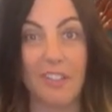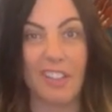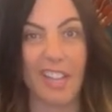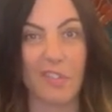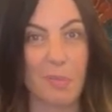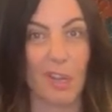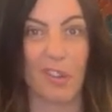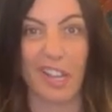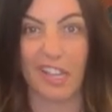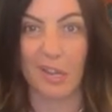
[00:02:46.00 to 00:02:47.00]
of a lift, but you're
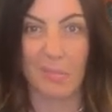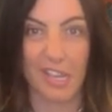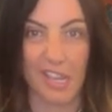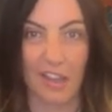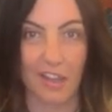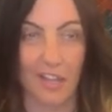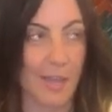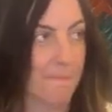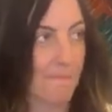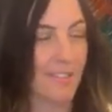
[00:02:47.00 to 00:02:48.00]
not gonna be,
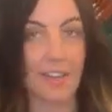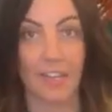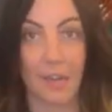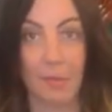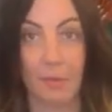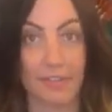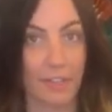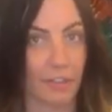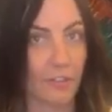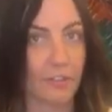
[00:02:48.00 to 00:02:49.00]
um, it's not gonna be
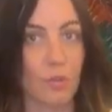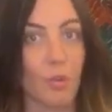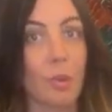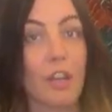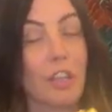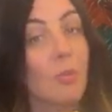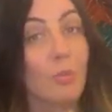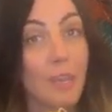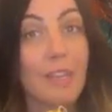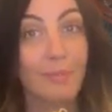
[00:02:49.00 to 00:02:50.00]
ridiculous. You could wear, you,
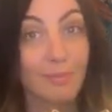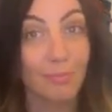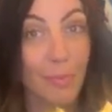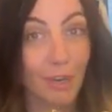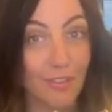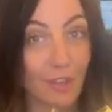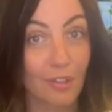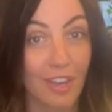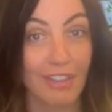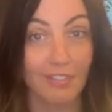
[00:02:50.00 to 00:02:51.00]
we wear these
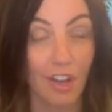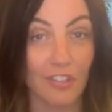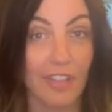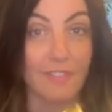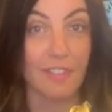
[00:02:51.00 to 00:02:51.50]
all day, all day.